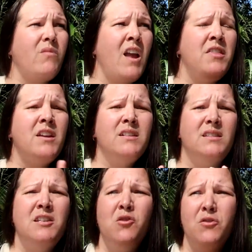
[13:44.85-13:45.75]
I think because
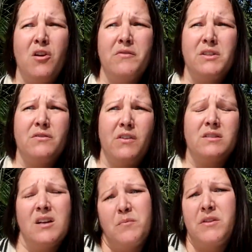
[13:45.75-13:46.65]
they know their officer
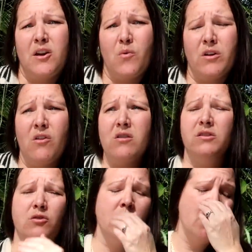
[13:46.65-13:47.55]
fucked up and they don't want a
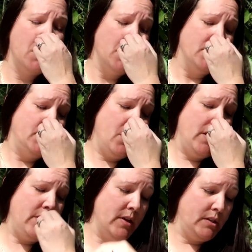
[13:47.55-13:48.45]
lawsuit. So
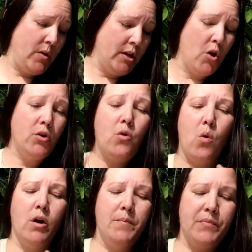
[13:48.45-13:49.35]
anyway, so I go to
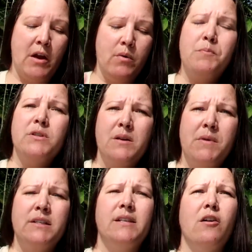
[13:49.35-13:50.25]
court, I represent
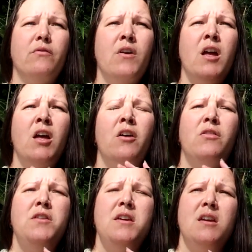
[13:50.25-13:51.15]
myself,
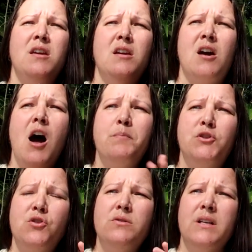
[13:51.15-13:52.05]
the cop
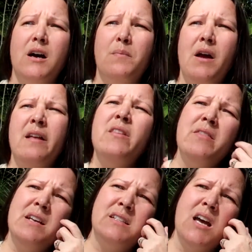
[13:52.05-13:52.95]
shows up, and then
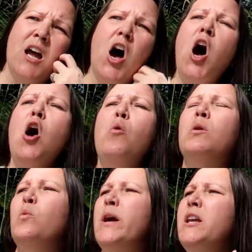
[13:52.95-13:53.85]
they say, oh,
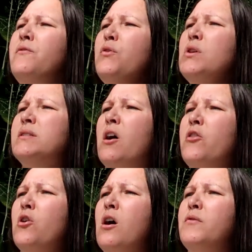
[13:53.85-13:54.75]
we're waiting for this
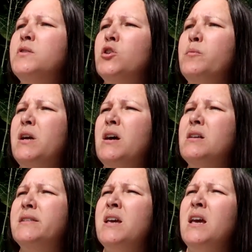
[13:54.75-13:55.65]
other officer
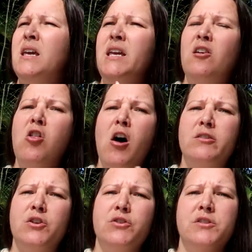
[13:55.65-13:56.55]
because he
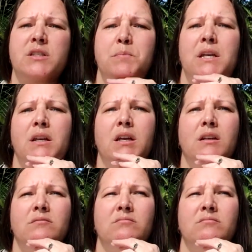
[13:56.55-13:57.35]
clocked her speeding.